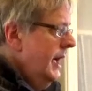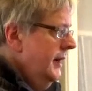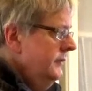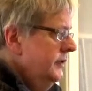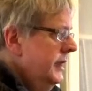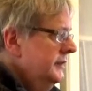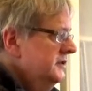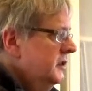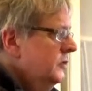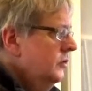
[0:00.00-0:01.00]
And the
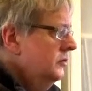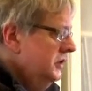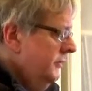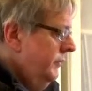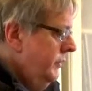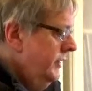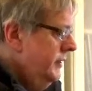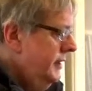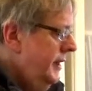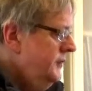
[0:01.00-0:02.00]
next chord in
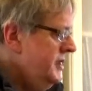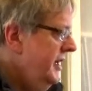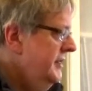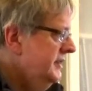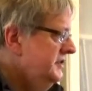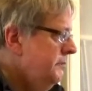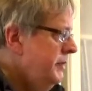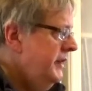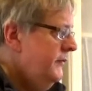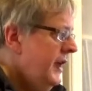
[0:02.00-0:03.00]
the left hand is a
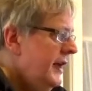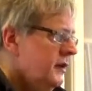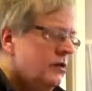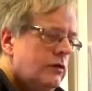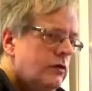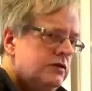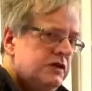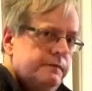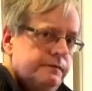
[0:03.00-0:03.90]
B flat chord.